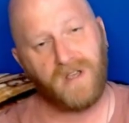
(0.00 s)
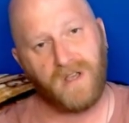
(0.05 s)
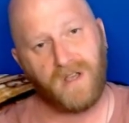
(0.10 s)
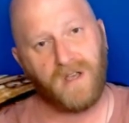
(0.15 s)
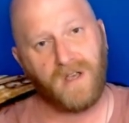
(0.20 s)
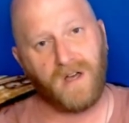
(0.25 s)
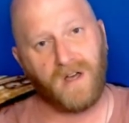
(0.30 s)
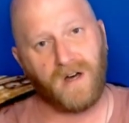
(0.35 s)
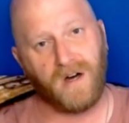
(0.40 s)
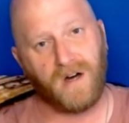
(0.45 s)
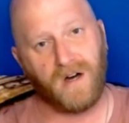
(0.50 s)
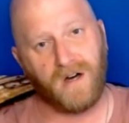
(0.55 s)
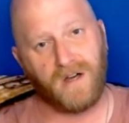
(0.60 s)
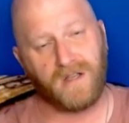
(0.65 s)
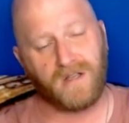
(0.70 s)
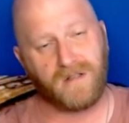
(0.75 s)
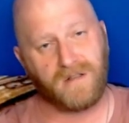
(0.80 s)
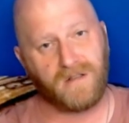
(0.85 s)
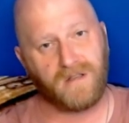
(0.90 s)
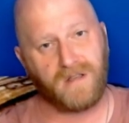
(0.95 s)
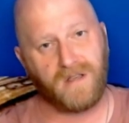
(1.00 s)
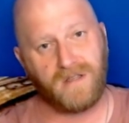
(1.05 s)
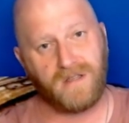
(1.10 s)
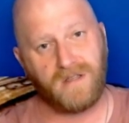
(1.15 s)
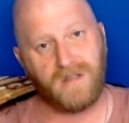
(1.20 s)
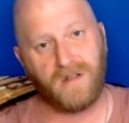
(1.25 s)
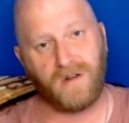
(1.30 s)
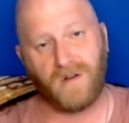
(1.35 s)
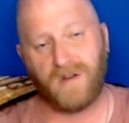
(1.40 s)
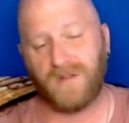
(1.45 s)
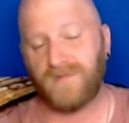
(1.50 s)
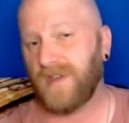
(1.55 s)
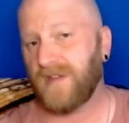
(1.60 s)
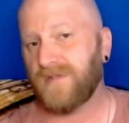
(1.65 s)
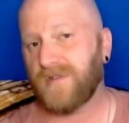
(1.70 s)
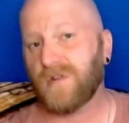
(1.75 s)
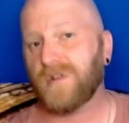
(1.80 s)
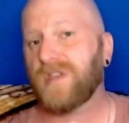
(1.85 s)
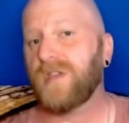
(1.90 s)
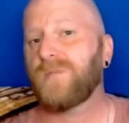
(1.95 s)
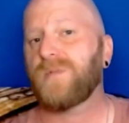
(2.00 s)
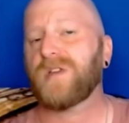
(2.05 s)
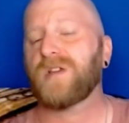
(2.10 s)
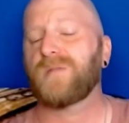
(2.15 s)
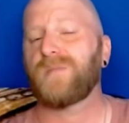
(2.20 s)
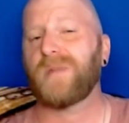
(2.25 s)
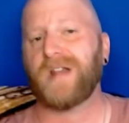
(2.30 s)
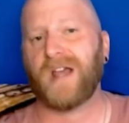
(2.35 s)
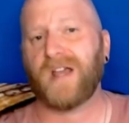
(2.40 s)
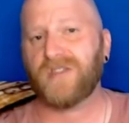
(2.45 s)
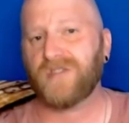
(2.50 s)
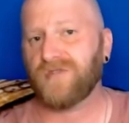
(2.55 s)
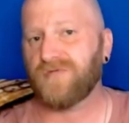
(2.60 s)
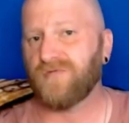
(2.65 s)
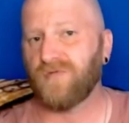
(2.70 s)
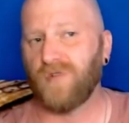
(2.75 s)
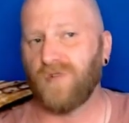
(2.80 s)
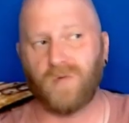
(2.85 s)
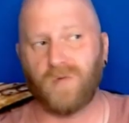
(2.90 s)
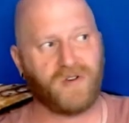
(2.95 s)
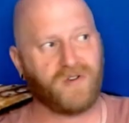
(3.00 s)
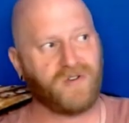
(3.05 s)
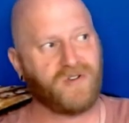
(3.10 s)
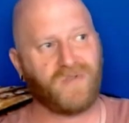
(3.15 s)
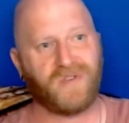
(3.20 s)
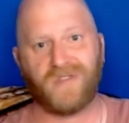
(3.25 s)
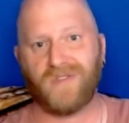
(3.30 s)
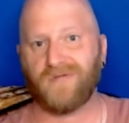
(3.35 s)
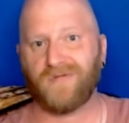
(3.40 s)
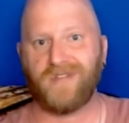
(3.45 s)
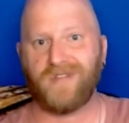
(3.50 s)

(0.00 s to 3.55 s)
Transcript: If you're keeping a monastic rule where you're doing 3